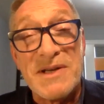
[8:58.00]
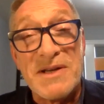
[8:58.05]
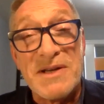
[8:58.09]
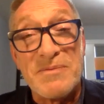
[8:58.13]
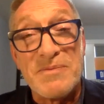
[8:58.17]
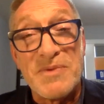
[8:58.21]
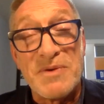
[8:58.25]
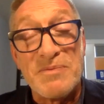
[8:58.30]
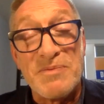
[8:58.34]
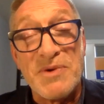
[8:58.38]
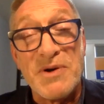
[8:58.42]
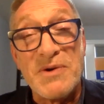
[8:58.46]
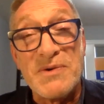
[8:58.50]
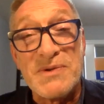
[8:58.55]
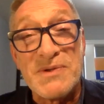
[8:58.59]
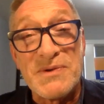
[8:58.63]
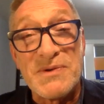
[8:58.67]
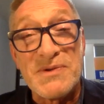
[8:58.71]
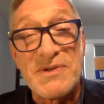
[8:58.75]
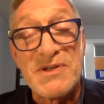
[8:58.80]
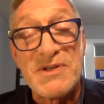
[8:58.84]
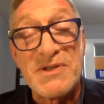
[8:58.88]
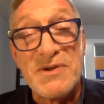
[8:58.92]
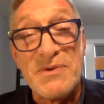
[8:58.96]

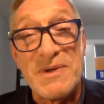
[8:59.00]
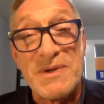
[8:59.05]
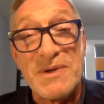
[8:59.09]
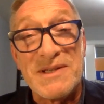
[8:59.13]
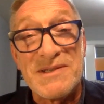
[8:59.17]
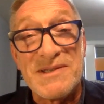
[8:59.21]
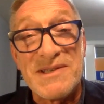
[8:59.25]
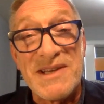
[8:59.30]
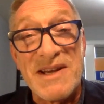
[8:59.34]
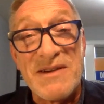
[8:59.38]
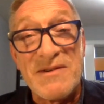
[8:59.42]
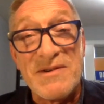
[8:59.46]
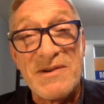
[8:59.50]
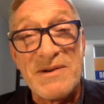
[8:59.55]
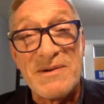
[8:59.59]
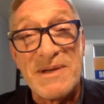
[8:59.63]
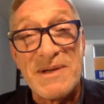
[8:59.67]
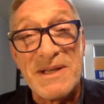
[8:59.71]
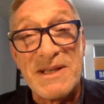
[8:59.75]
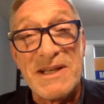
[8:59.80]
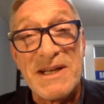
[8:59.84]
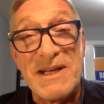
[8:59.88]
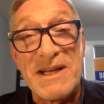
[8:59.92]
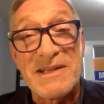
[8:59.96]
proposals to us here
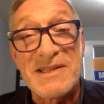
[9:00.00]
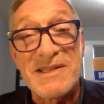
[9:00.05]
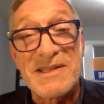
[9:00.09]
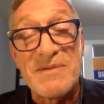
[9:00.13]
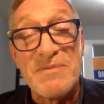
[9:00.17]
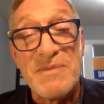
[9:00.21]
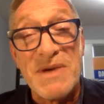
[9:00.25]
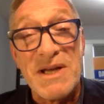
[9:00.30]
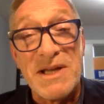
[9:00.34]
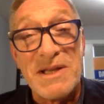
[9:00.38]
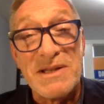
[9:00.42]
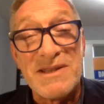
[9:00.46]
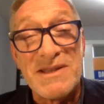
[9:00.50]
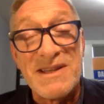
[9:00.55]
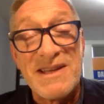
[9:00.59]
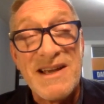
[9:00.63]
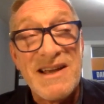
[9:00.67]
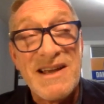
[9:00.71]
in the next month.